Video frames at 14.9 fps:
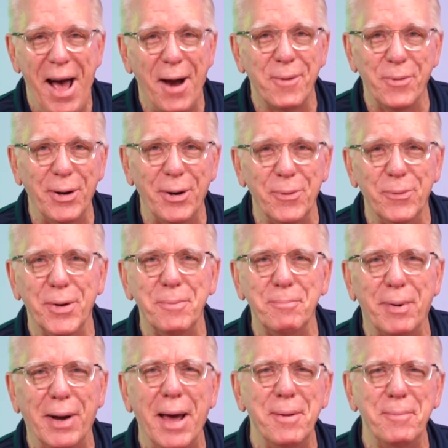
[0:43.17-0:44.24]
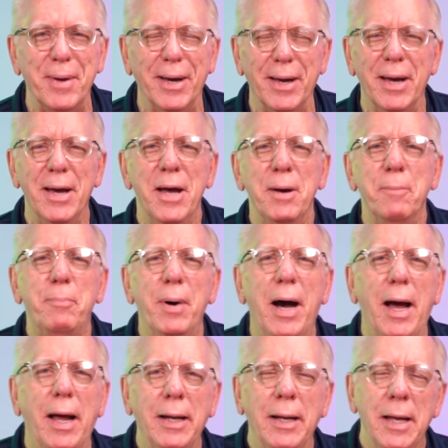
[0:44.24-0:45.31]
really wouldn't blame you.
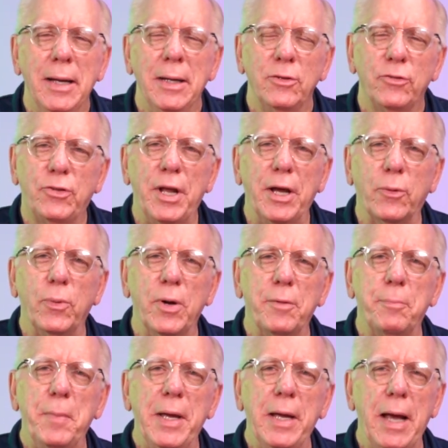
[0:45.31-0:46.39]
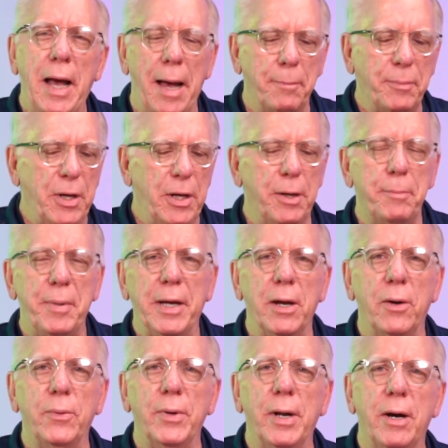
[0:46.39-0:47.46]
But stick with me. I'm going to be
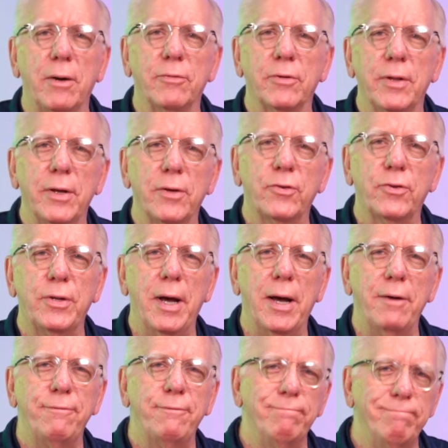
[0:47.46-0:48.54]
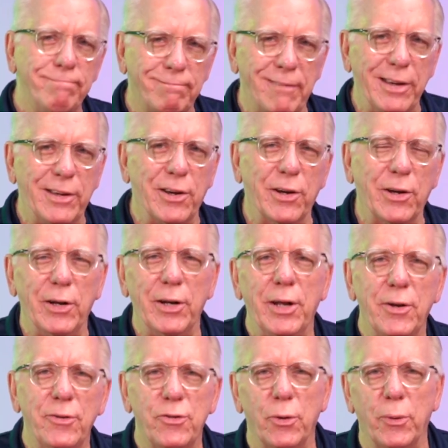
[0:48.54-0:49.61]
going over this stuff. Think you're going to
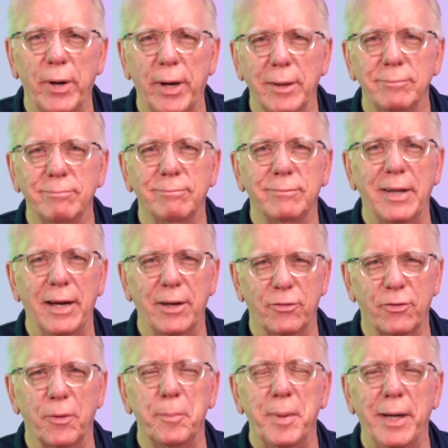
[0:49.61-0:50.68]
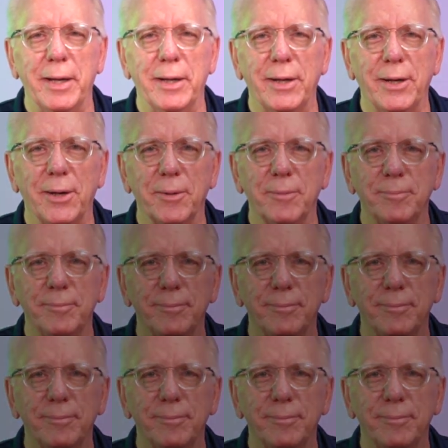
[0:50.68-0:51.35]
enjoy it. Thanks for being here.